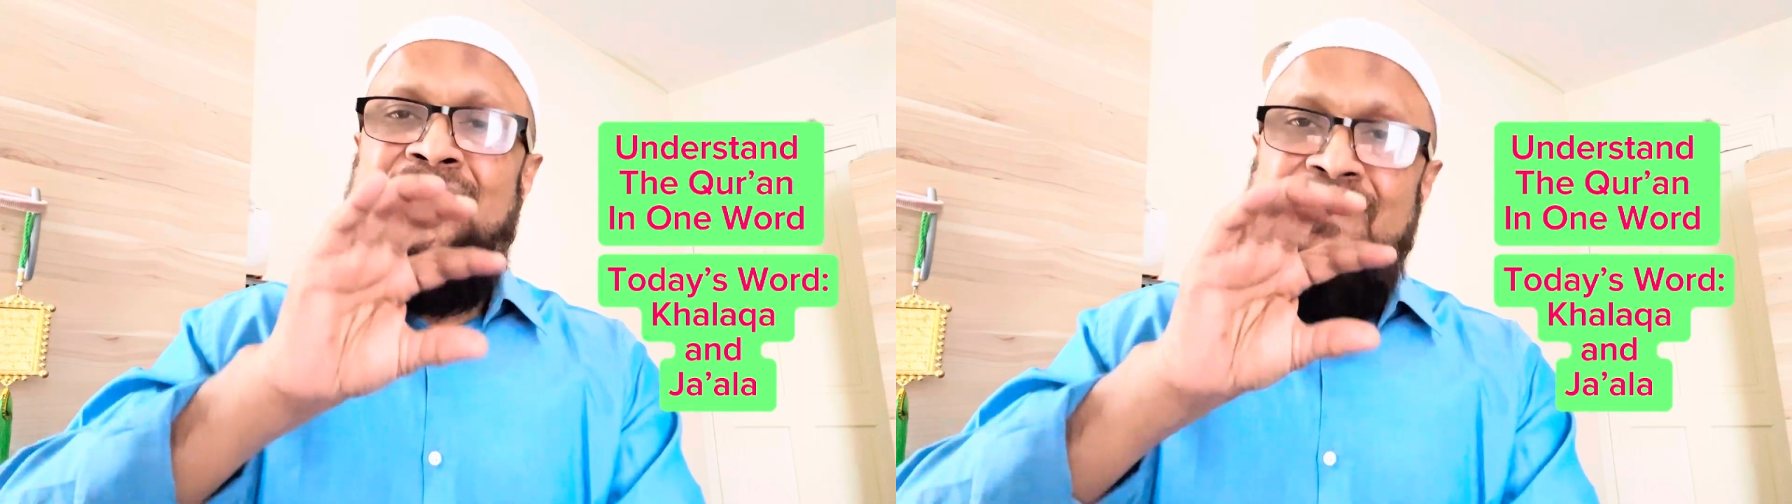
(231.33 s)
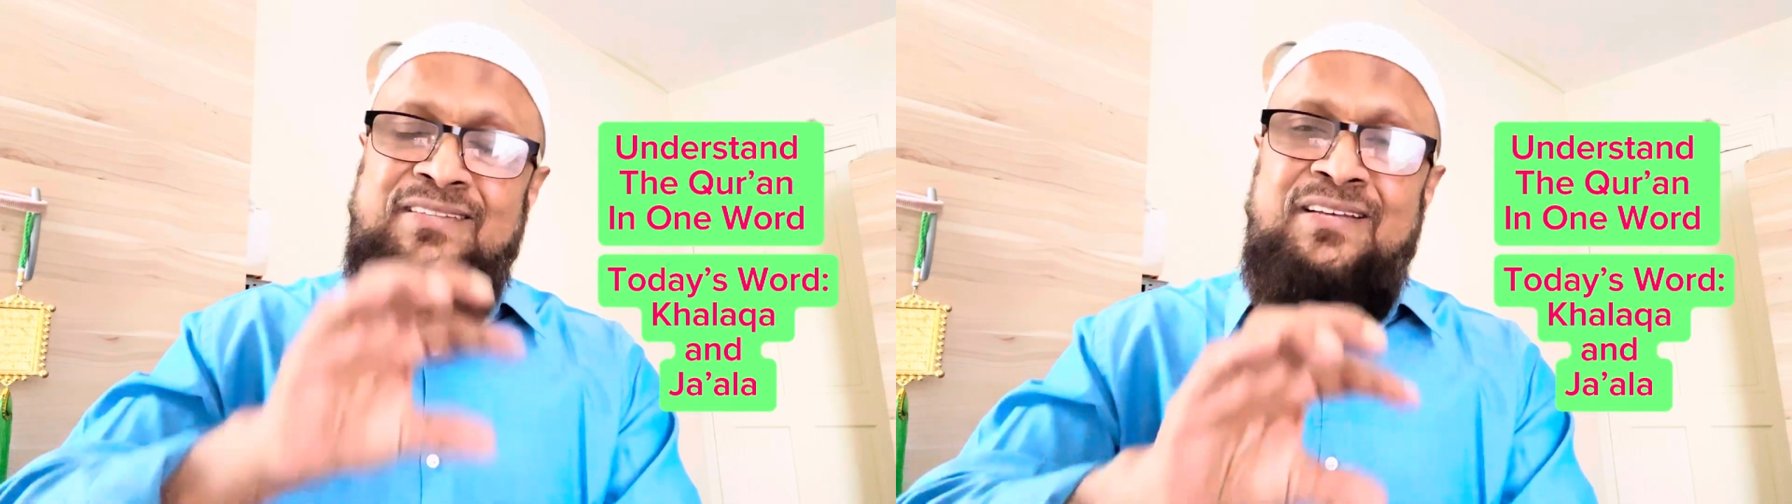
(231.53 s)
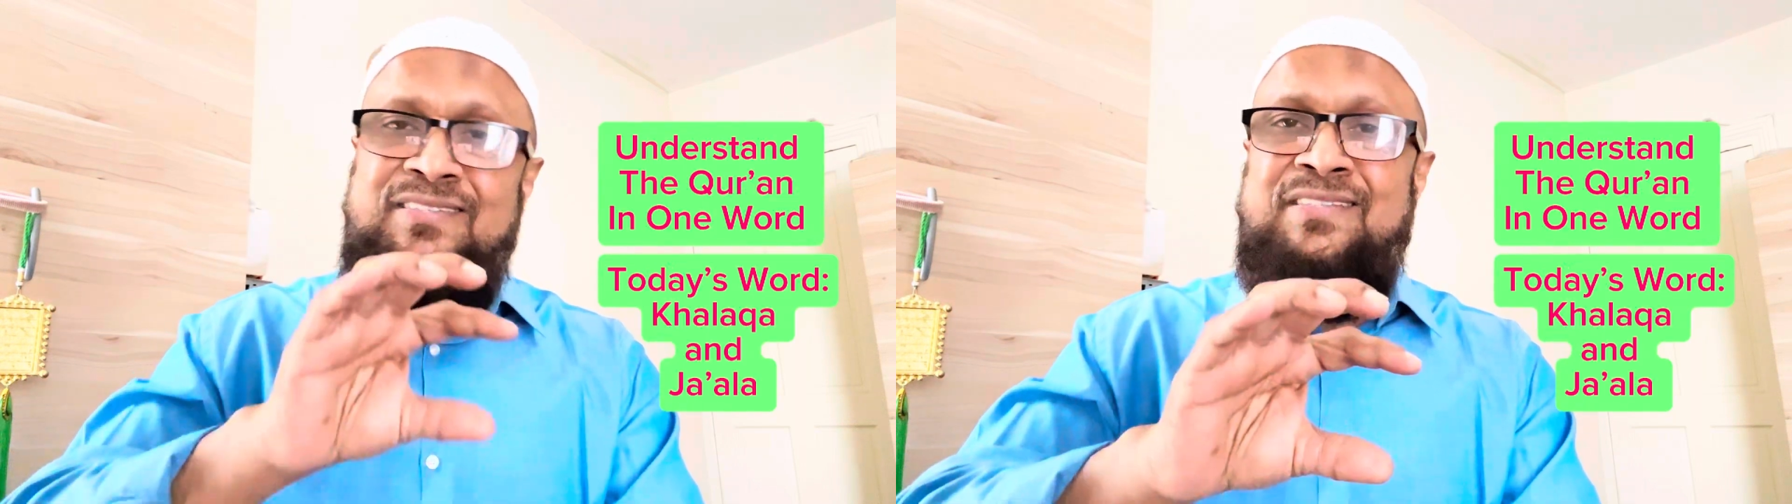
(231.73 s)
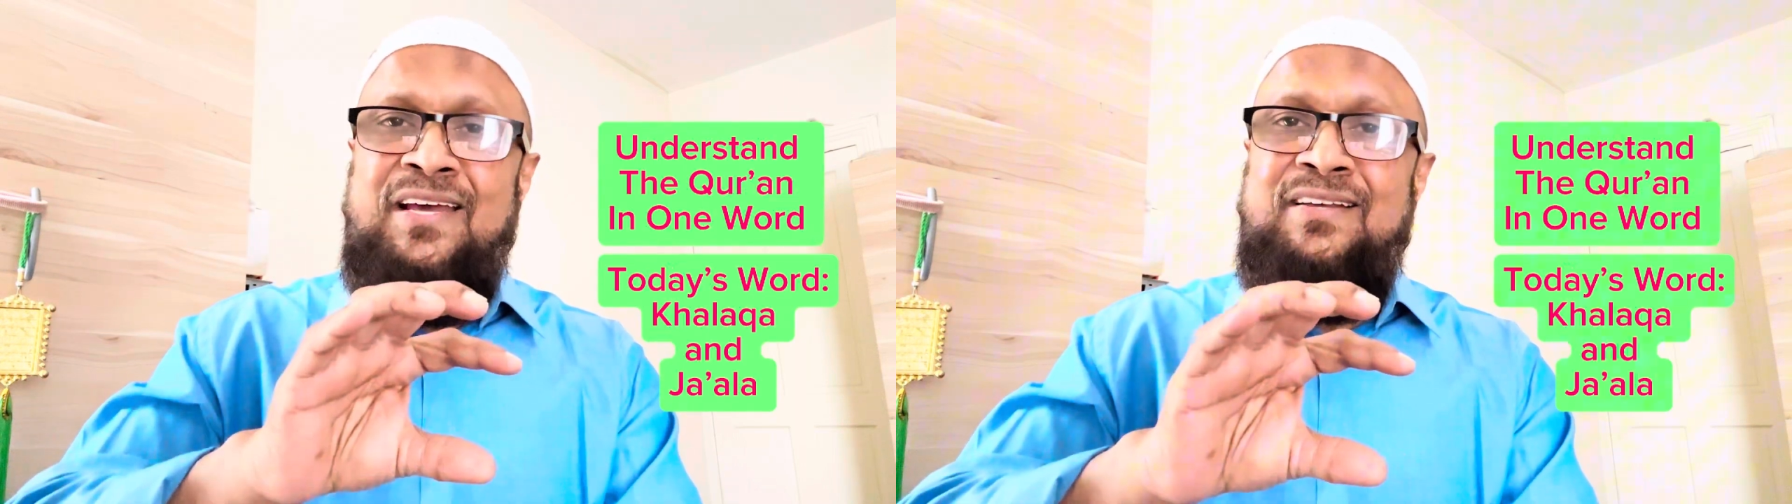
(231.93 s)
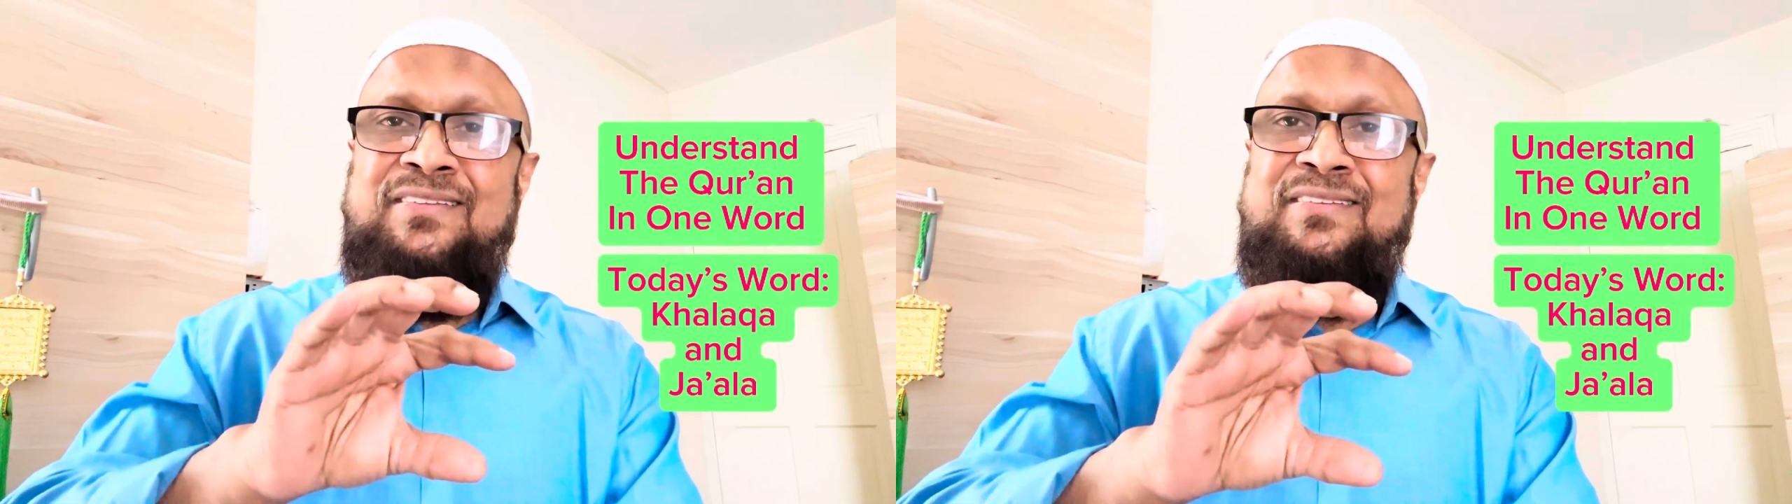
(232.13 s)
these
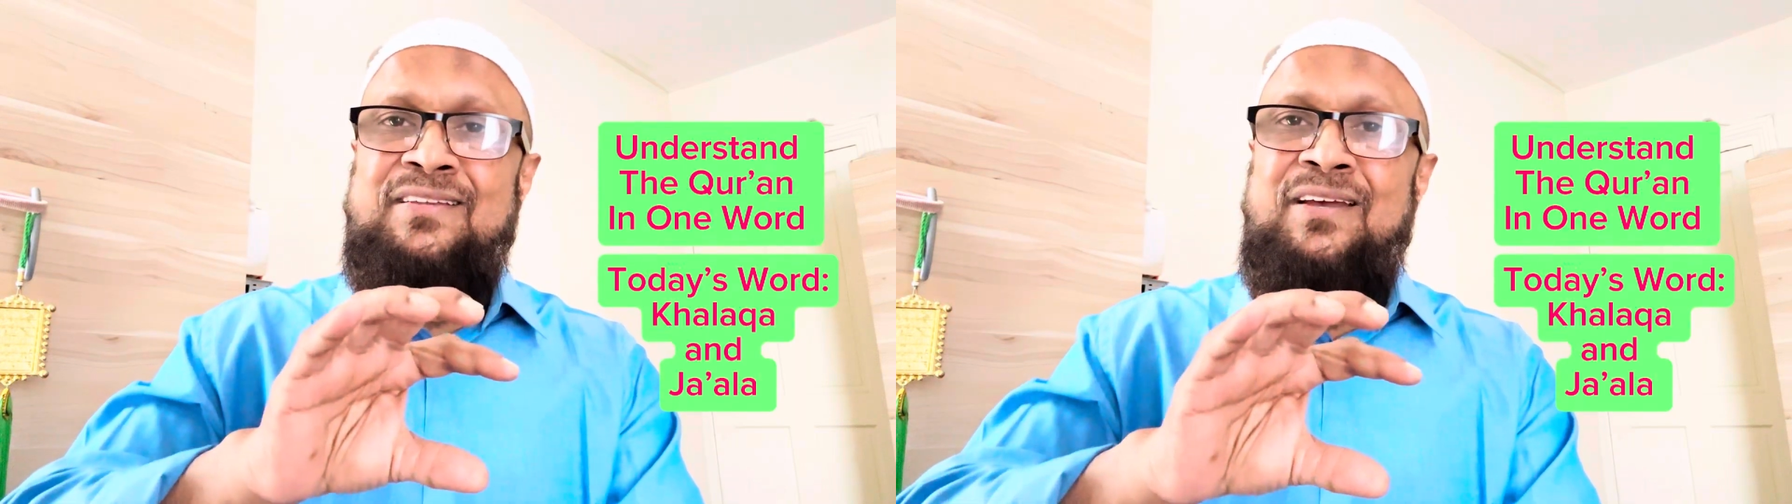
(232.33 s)
things,